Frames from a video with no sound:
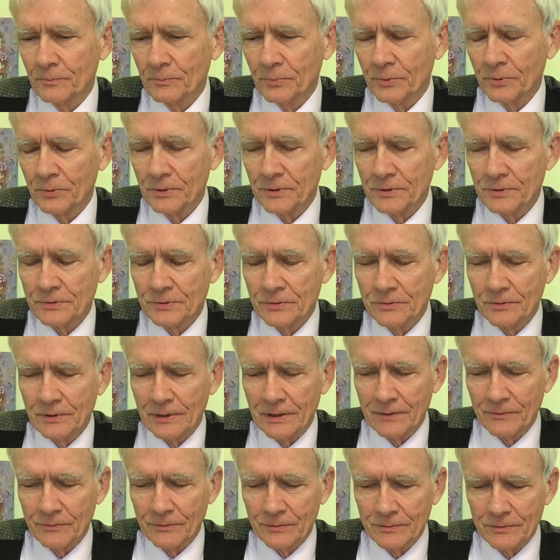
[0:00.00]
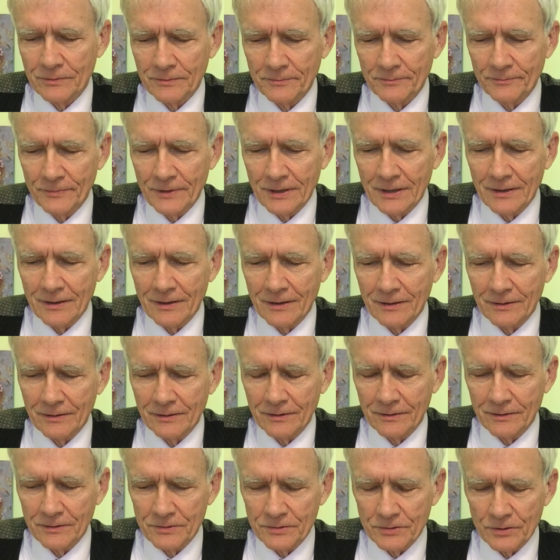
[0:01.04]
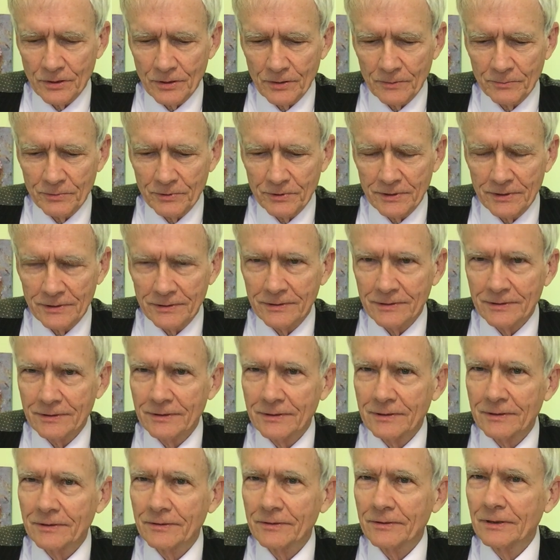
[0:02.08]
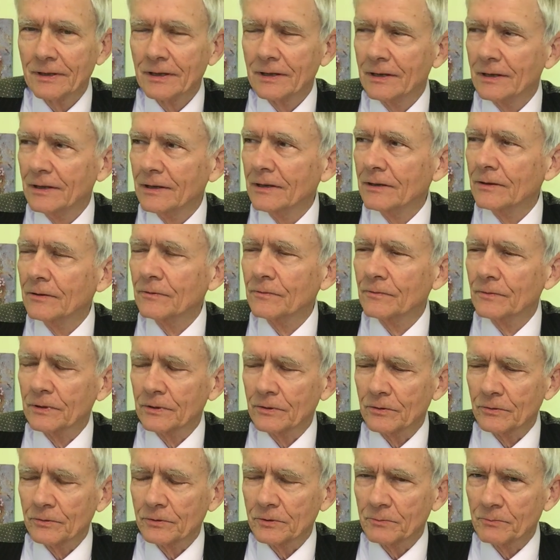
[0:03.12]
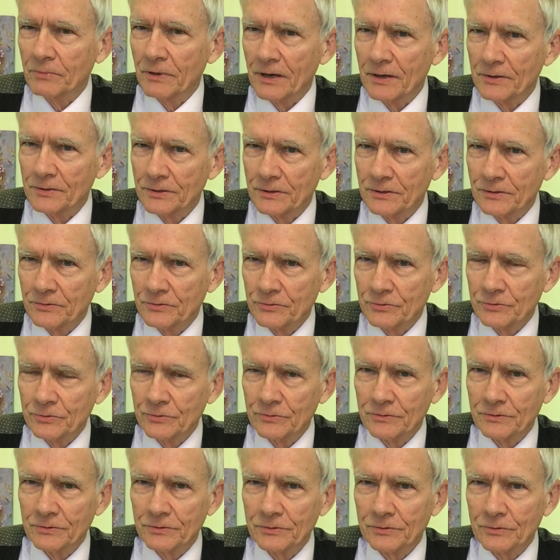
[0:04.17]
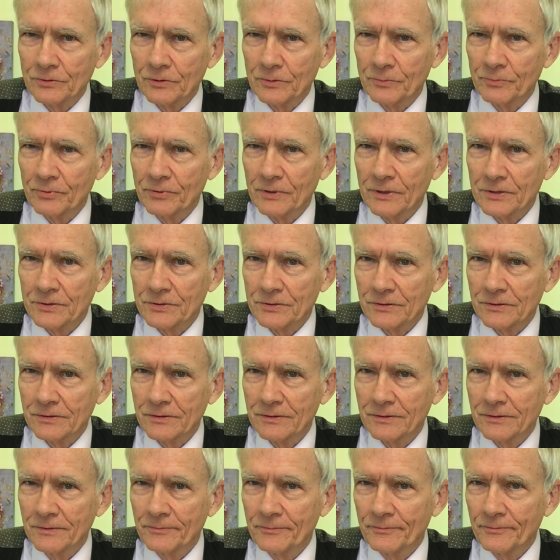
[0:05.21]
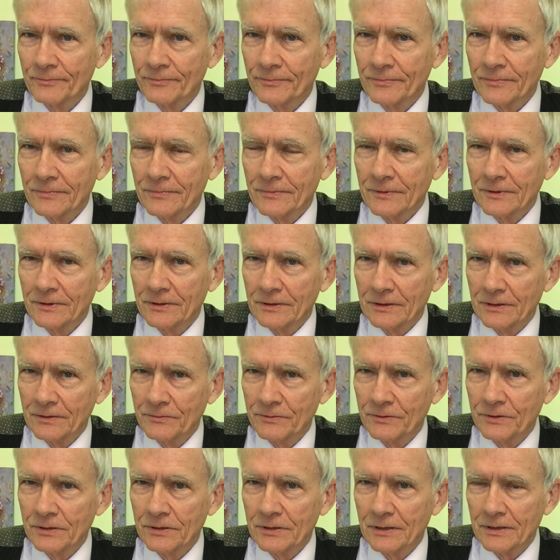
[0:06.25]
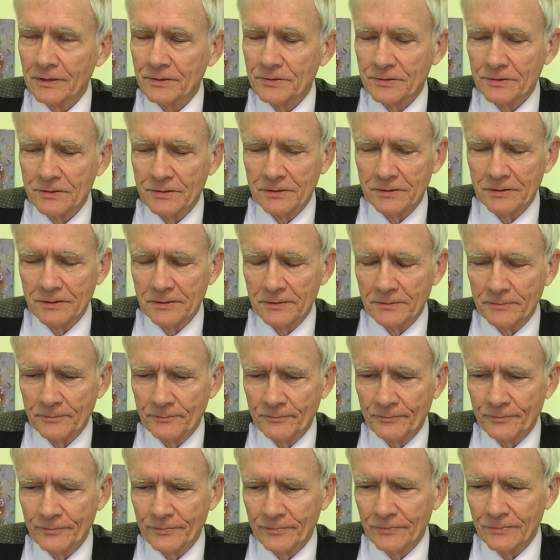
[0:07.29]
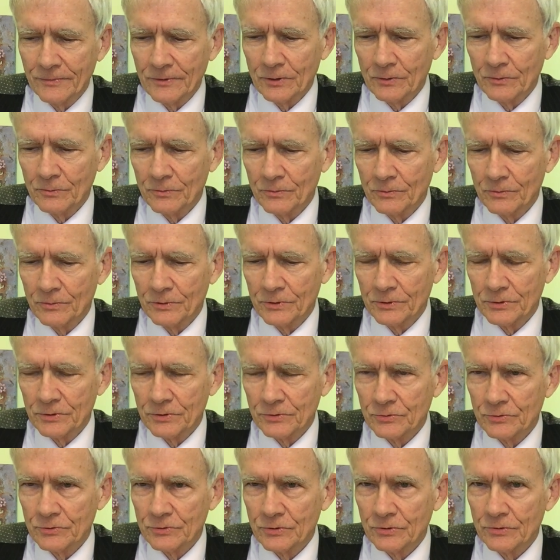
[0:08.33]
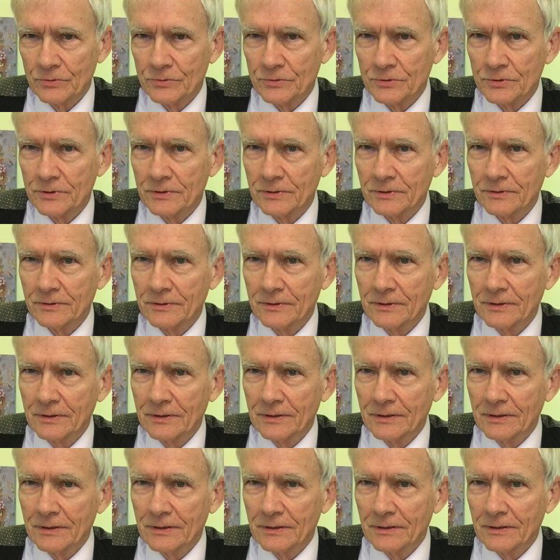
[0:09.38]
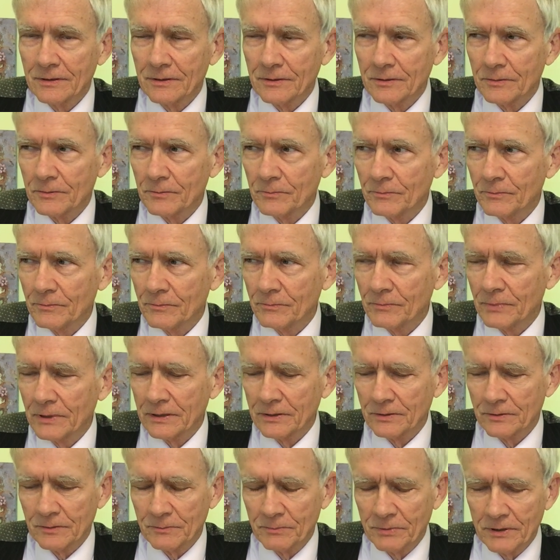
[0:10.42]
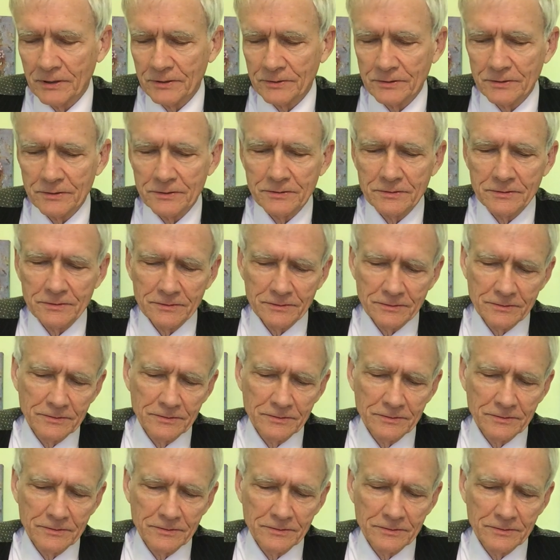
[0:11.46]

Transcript: pretty soon after, I got a job with the. Federal Deposit Insurance Corporation, the FDIC, which insures uh, bank deposits.